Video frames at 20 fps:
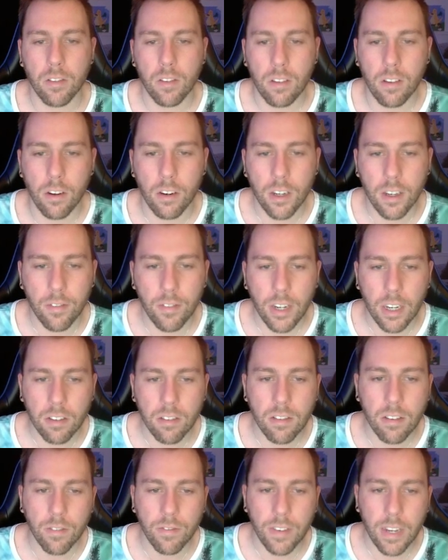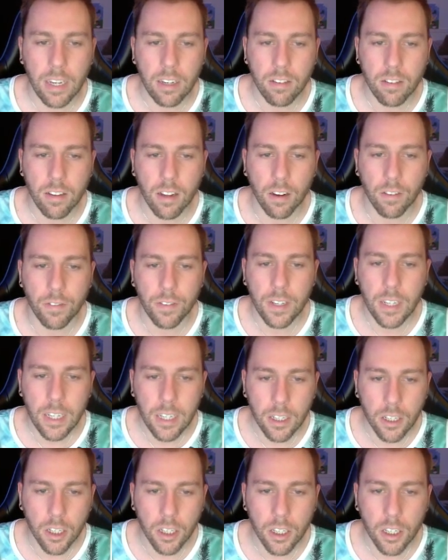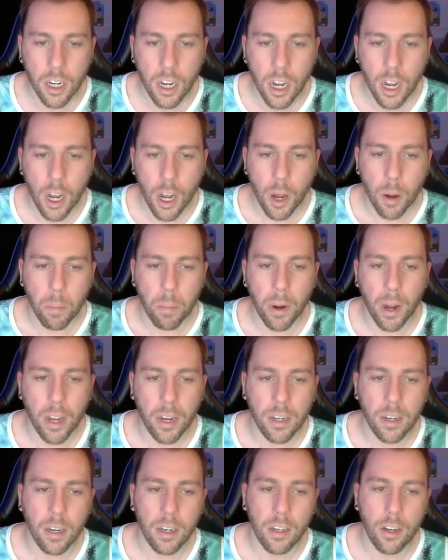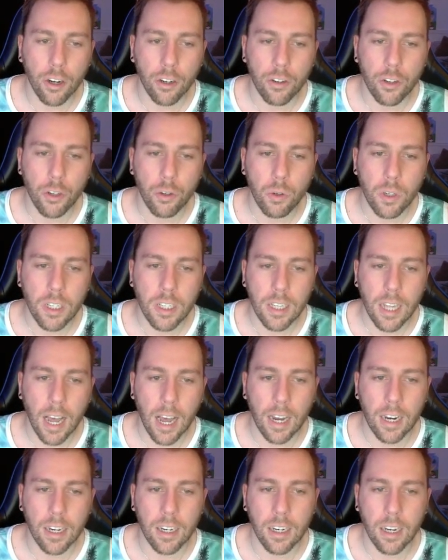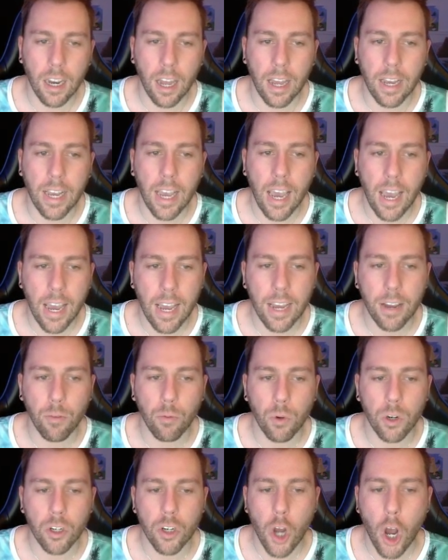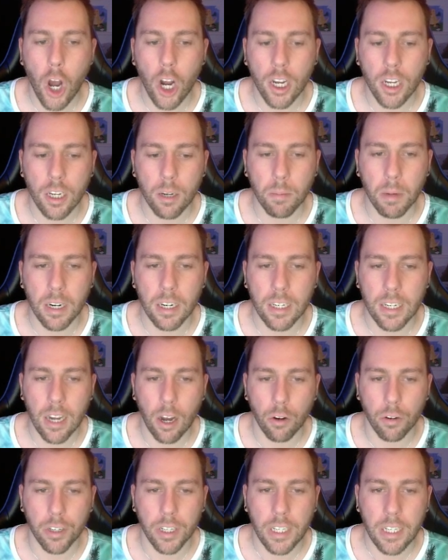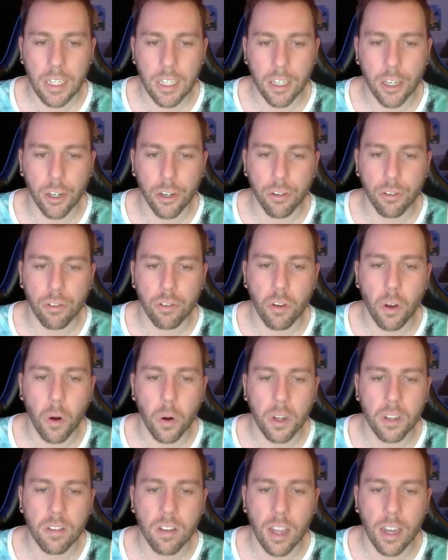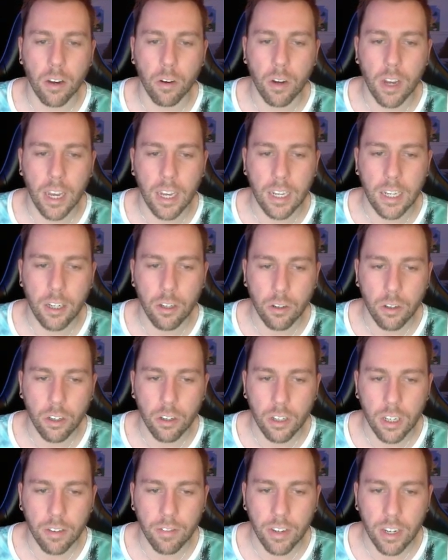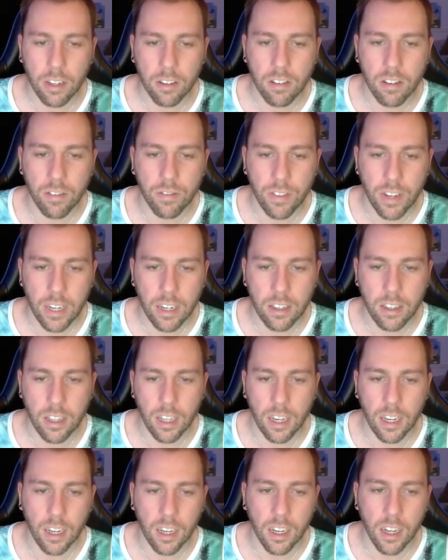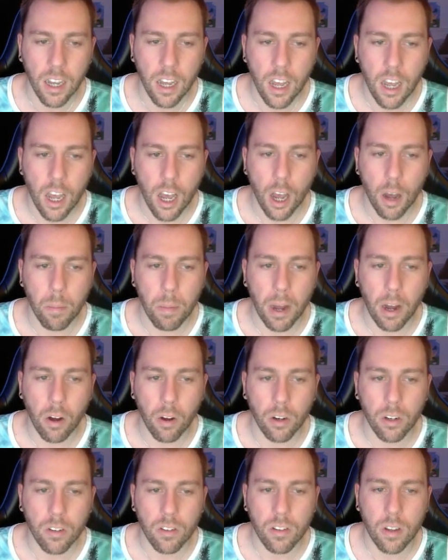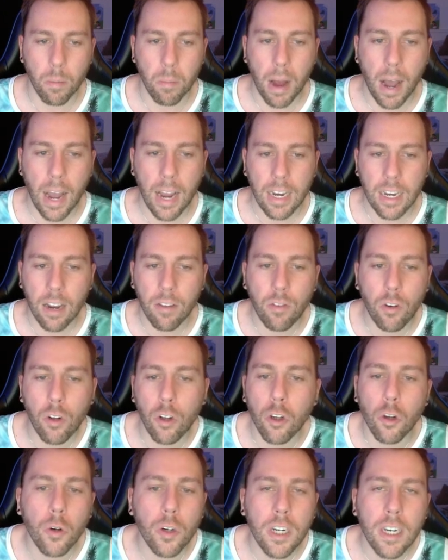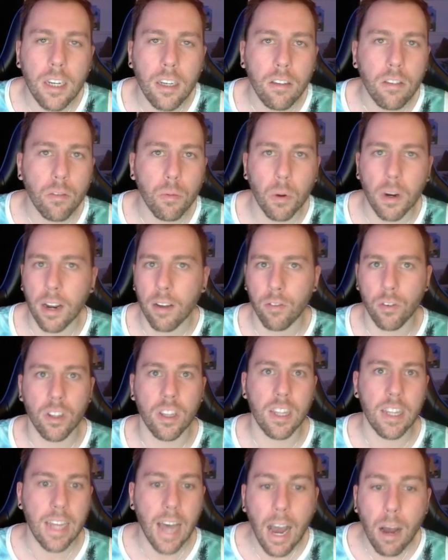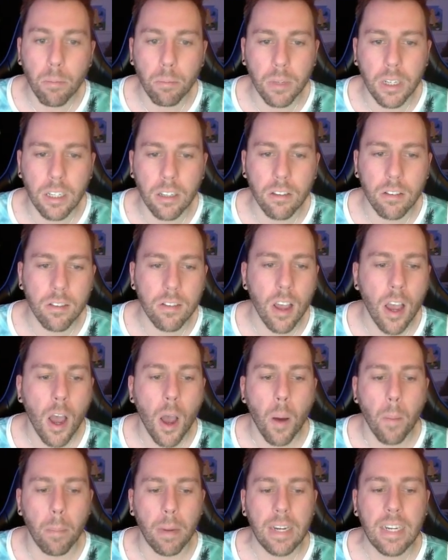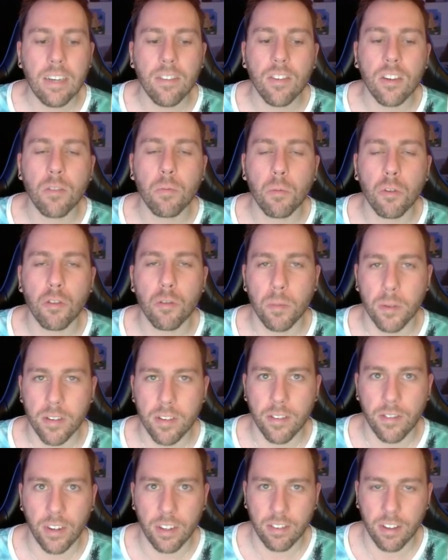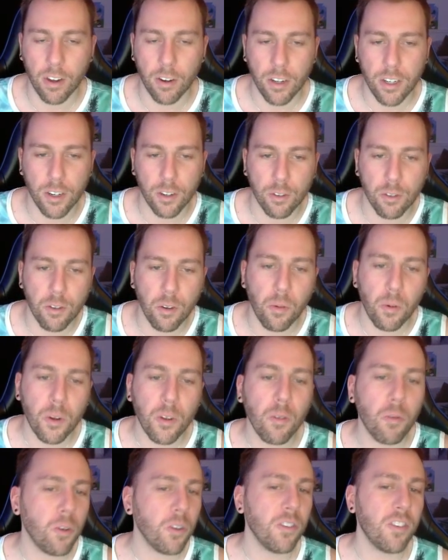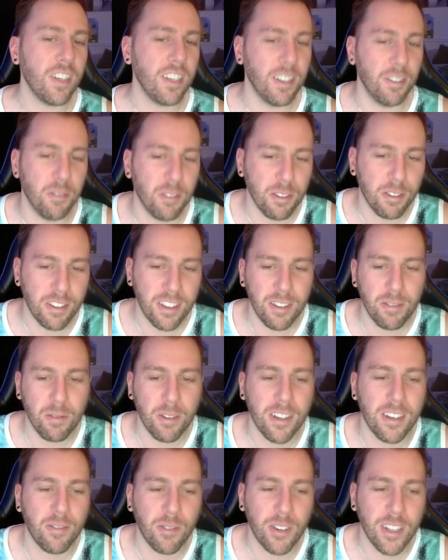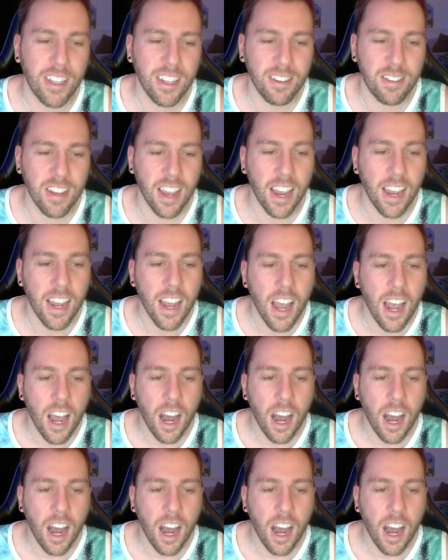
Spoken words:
they're giving us the vague stuff here, but they're doing that in like, hey, we're talking about it down here. So it's like, okay, here you're giving us the vague thing about some high-level learnings, whatever that means, but give us more specifics down here. So we'll see. We'll see what they say.